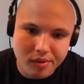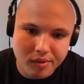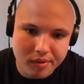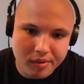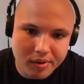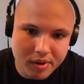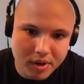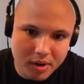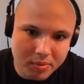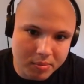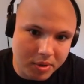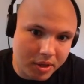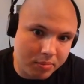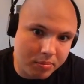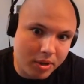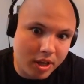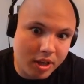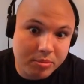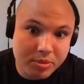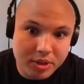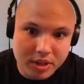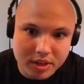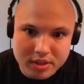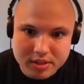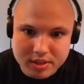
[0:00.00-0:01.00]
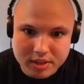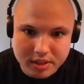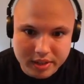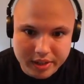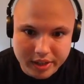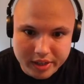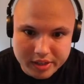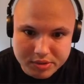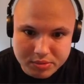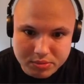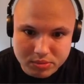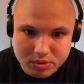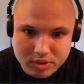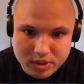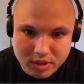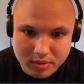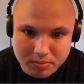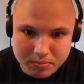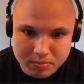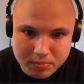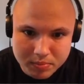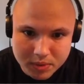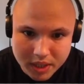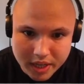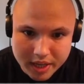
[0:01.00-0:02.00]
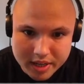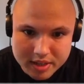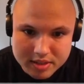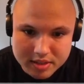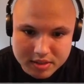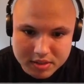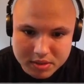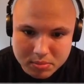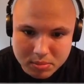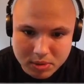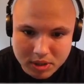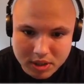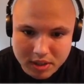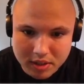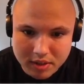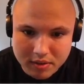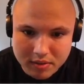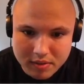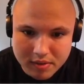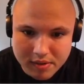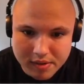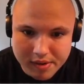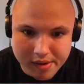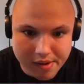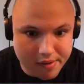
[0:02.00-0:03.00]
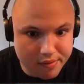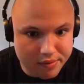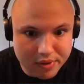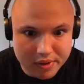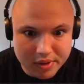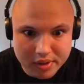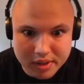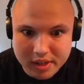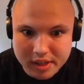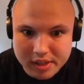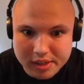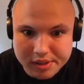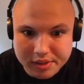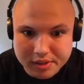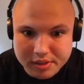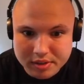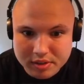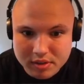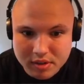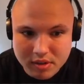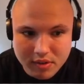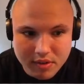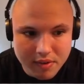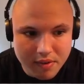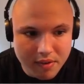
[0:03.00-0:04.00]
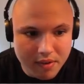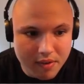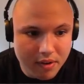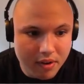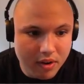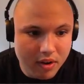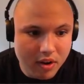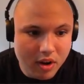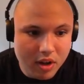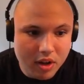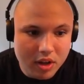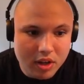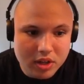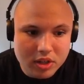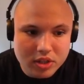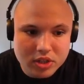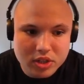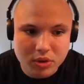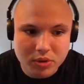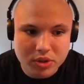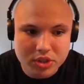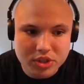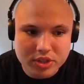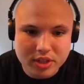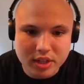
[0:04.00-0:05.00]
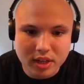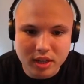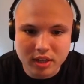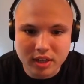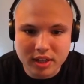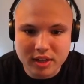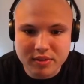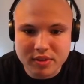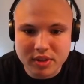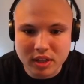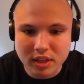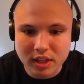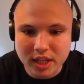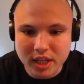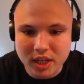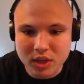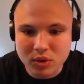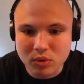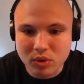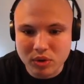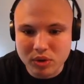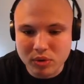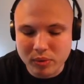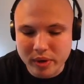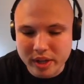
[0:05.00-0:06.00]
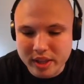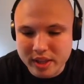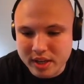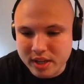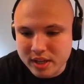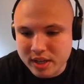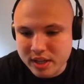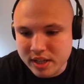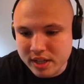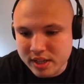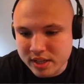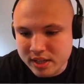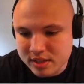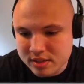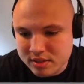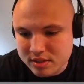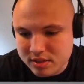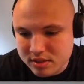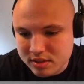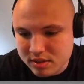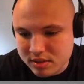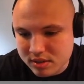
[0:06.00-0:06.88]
I mean, maybe it is the case for some cases, but not for this. So we're just going to leave the lingual the way that it is.